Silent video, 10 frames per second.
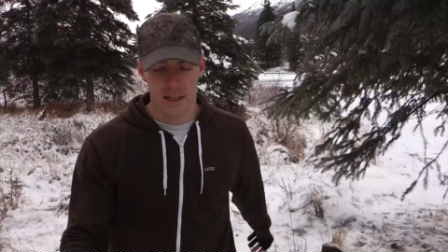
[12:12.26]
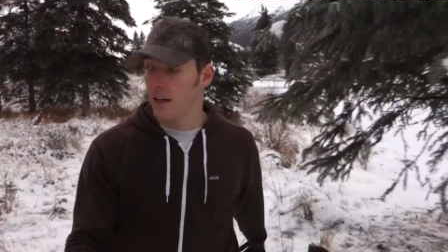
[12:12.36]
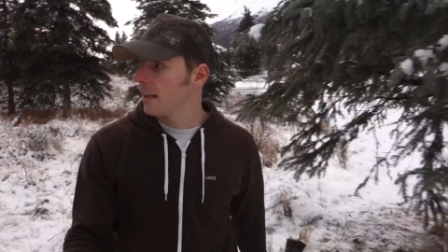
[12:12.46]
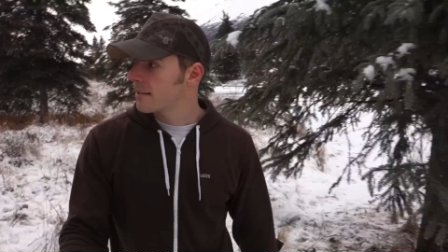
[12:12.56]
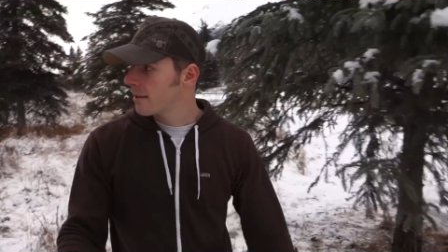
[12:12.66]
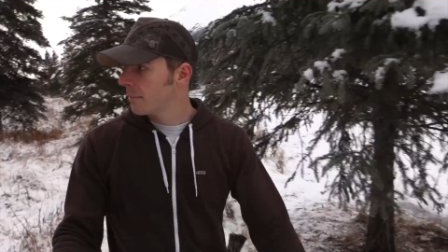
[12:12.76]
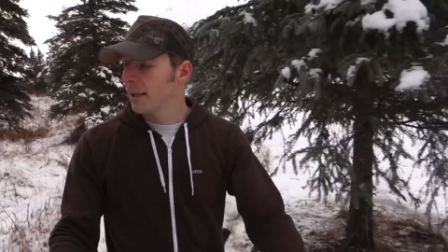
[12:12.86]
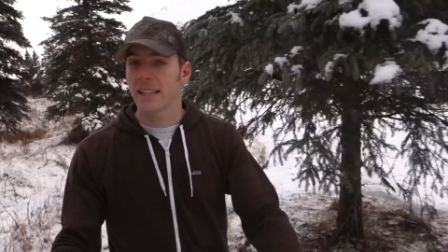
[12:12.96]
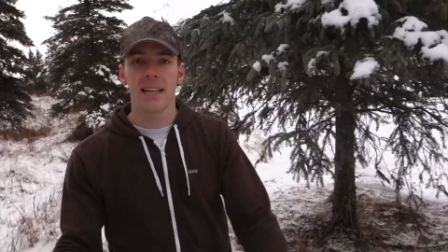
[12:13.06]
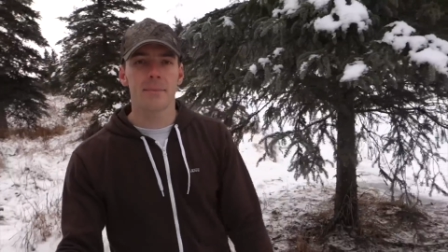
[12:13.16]
All right, so my
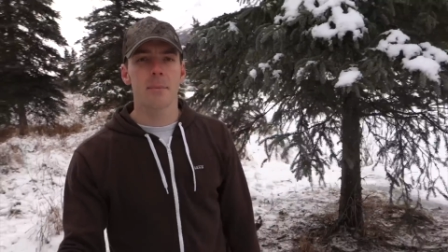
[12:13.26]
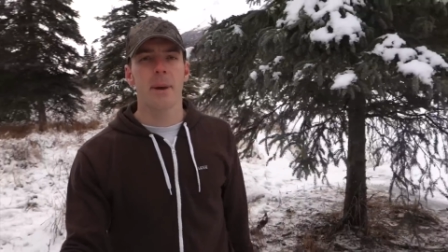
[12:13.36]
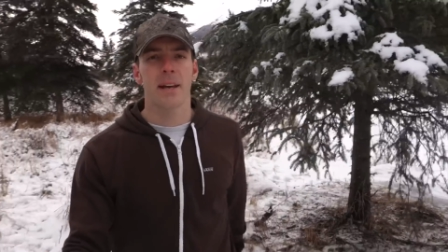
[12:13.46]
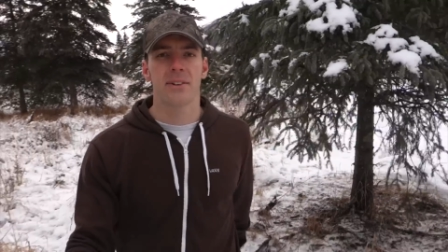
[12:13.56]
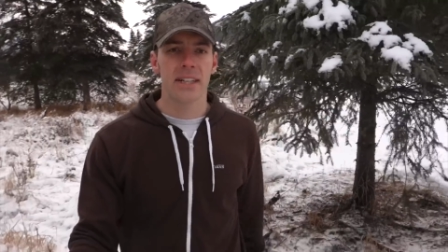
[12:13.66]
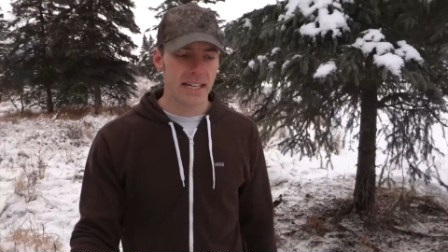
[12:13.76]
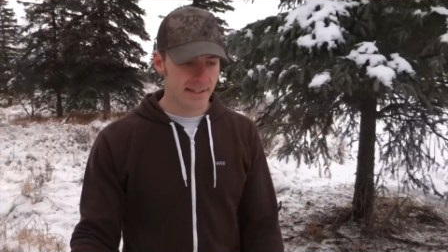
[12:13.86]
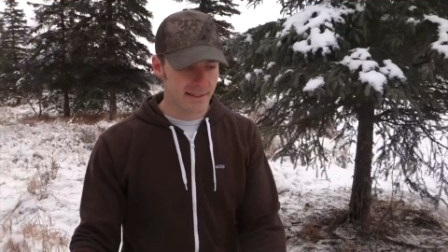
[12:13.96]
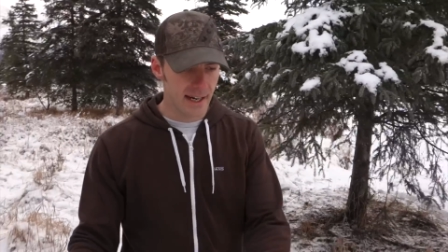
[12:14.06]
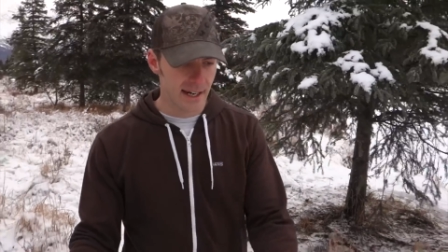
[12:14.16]
camera battery is
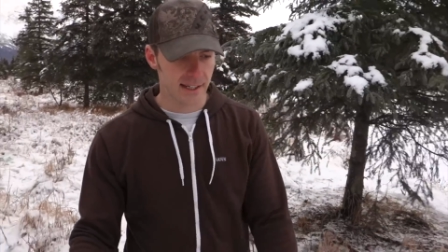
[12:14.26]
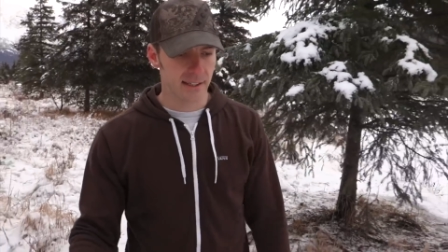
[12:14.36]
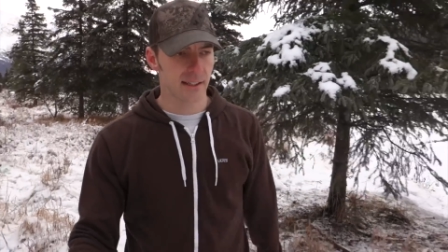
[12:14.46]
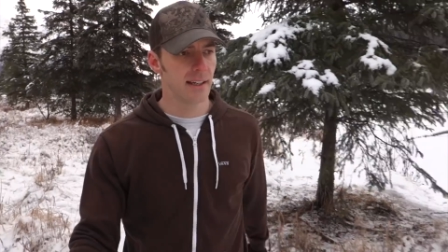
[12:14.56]
dying